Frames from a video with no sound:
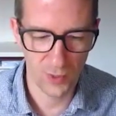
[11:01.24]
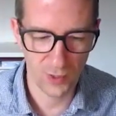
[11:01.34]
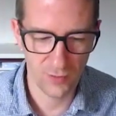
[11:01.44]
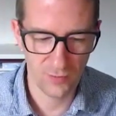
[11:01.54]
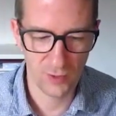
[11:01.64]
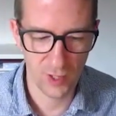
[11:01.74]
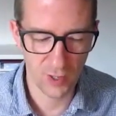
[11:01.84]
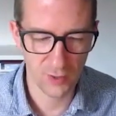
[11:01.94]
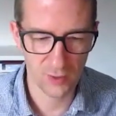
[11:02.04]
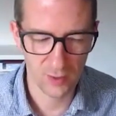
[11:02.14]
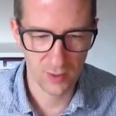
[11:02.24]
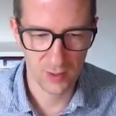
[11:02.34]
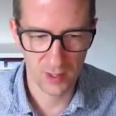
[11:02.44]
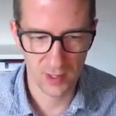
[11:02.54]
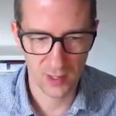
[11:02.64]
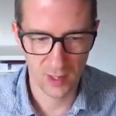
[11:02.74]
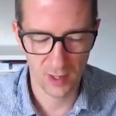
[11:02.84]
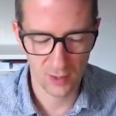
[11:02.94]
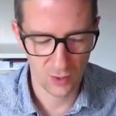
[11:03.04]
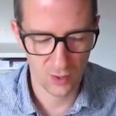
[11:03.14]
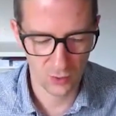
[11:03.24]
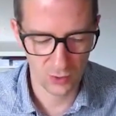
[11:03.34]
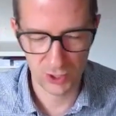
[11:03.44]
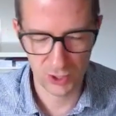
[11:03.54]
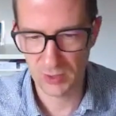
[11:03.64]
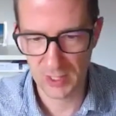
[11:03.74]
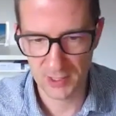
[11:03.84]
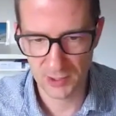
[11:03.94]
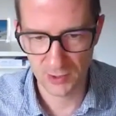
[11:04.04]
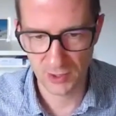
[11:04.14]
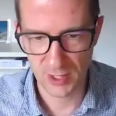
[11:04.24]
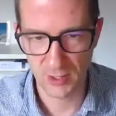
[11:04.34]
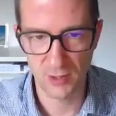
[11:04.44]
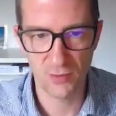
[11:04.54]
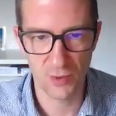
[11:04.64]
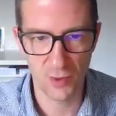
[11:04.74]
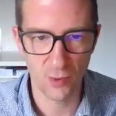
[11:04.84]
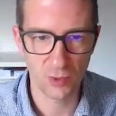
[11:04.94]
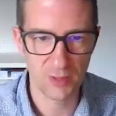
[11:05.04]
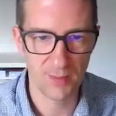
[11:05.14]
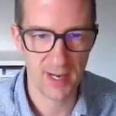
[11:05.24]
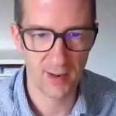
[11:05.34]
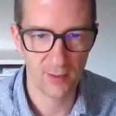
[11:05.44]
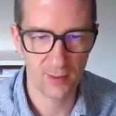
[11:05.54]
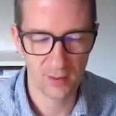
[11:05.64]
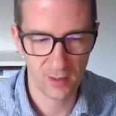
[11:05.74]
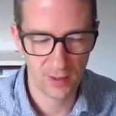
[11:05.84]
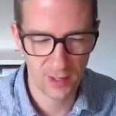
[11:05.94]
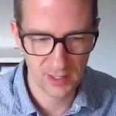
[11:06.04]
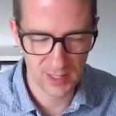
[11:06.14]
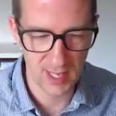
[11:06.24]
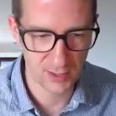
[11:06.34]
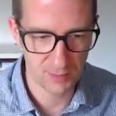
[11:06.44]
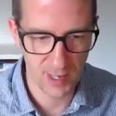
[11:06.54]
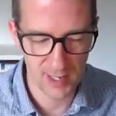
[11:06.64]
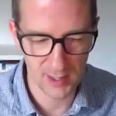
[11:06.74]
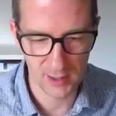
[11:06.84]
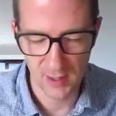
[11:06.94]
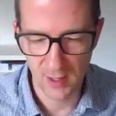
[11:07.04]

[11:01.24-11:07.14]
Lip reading: you've done your due diligence and you've thought about this aspect,